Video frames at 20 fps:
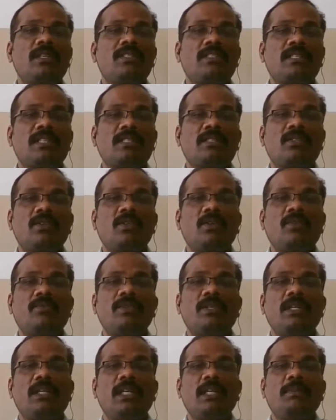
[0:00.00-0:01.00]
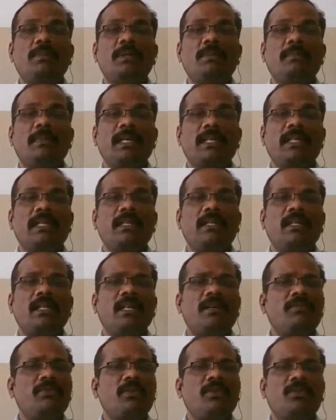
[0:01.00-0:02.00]
structure of the labor market.
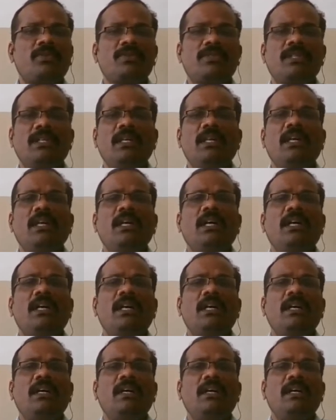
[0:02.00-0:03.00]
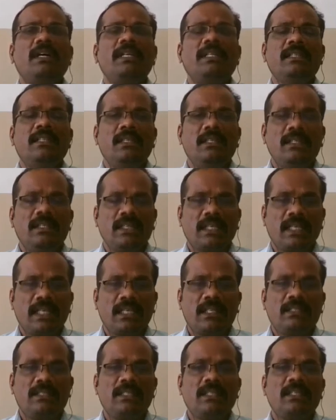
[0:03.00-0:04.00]
Of course, in the
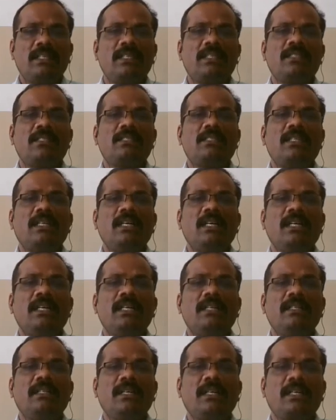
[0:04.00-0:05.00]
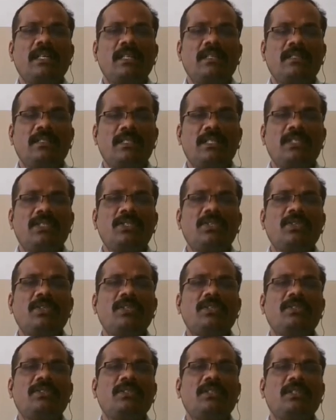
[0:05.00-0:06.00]
current generation, in the current
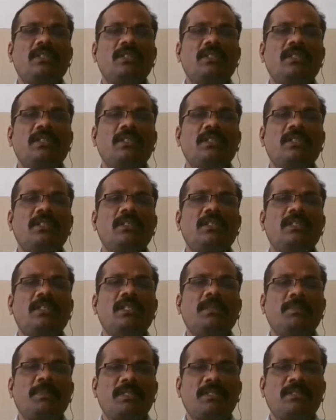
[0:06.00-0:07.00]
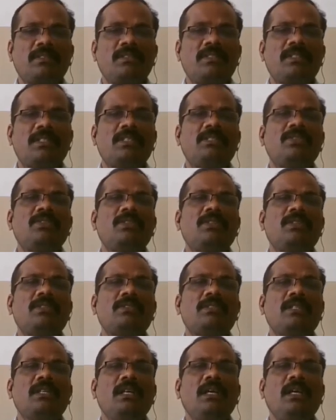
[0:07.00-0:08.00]
centuries, in the present
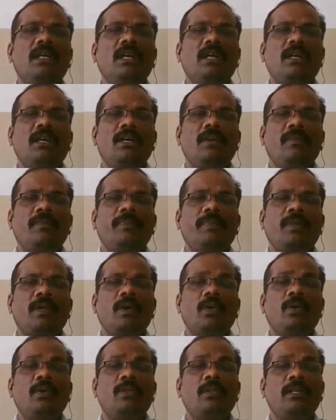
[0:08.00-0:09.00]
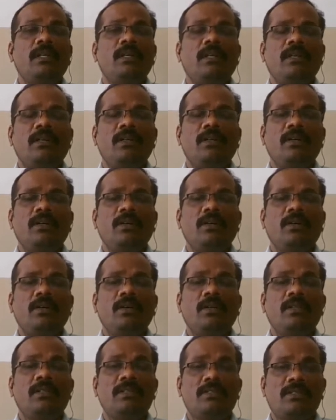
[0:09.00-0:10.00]
centuries, all
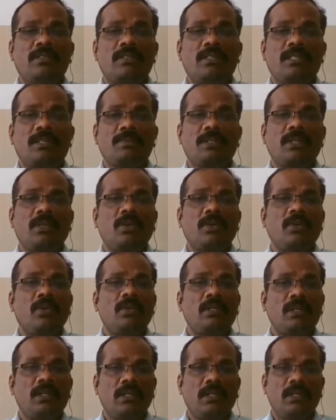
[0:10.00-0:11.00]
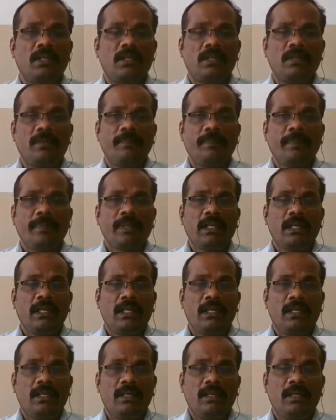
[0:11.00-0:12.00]
the systems, all the
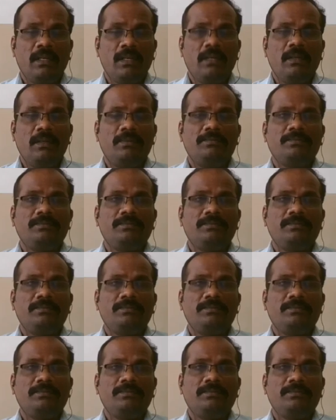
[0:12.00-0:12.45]
um,